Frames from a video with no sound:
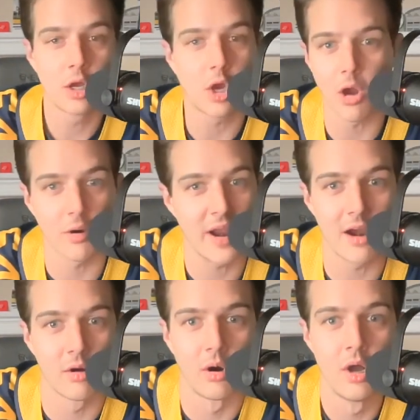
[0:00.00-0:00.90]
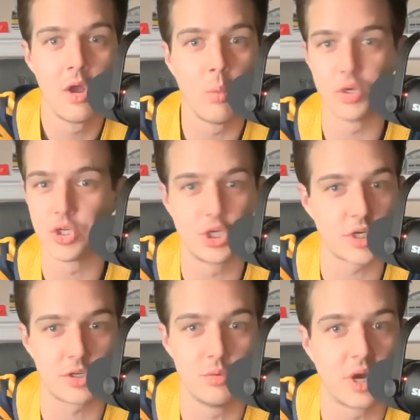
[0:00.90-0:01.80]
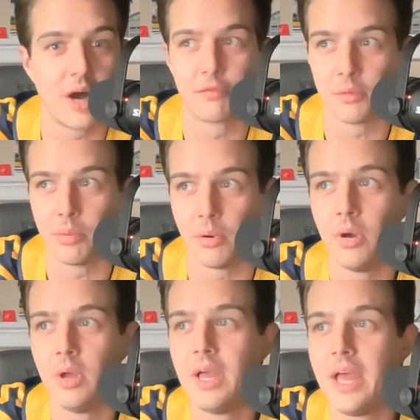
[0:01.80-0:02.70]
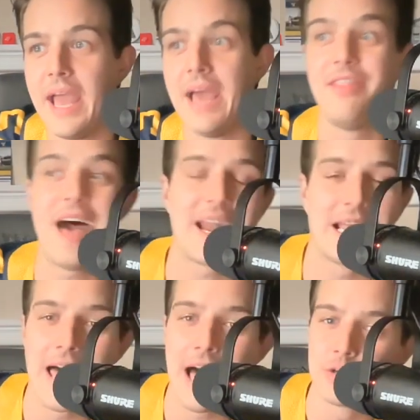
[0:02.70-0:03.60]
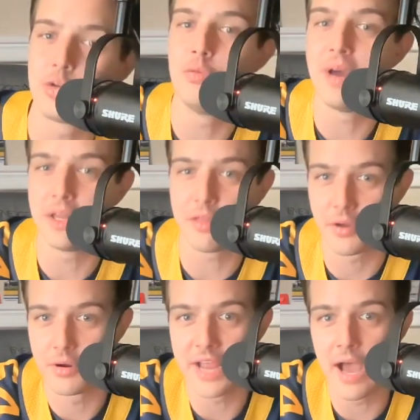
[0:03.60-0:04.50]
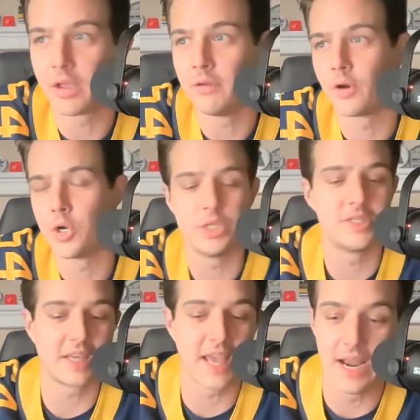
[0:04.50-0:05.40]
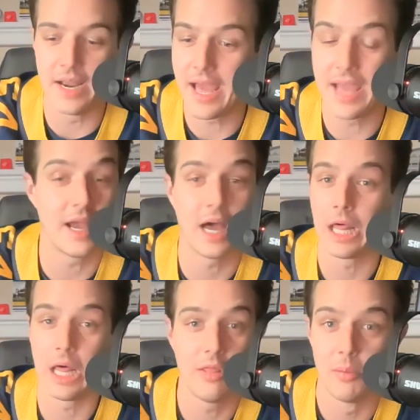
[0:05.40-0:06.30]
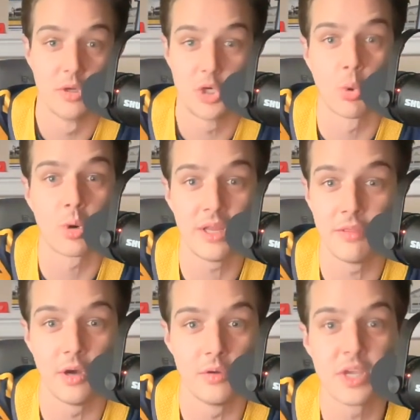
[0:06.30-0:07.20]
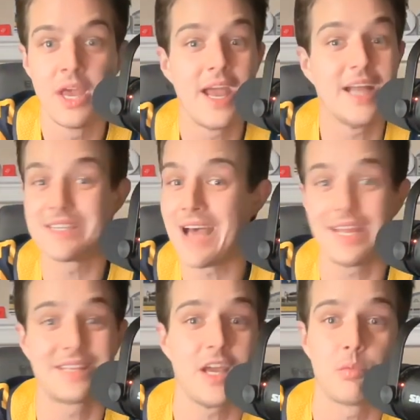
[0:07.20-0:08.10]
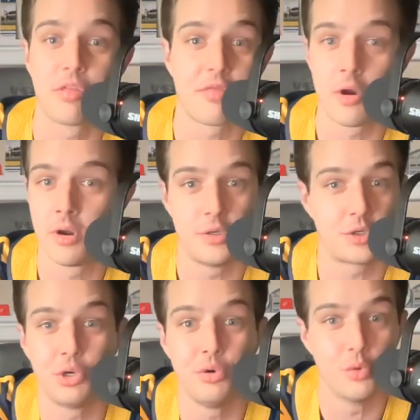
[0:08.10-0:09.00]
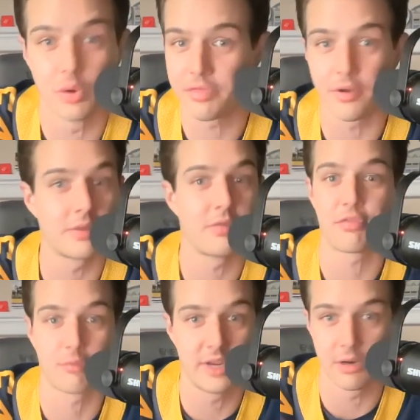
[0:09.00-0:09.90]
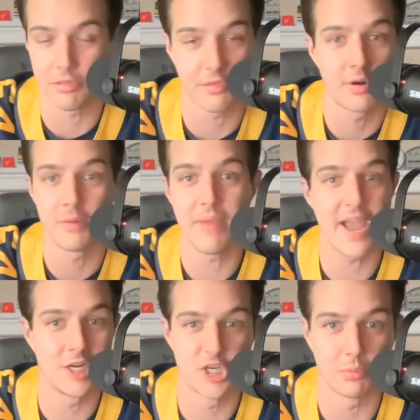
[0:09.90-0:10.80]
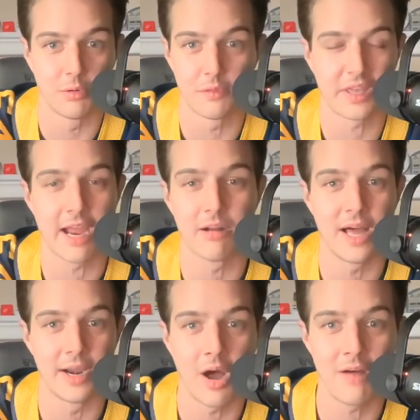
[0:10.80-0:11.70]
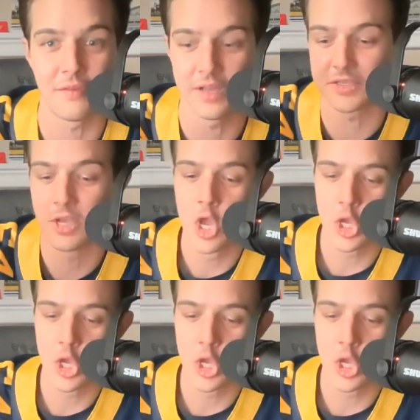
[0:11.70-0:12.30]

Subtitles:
Connor Harrell was just too comfortable, and that allowed too many third down conversions. Again, the majority of those, it's not like they were 3rd and 2 or 3rd and 3 or 3rd and manageable for the Carolina offense.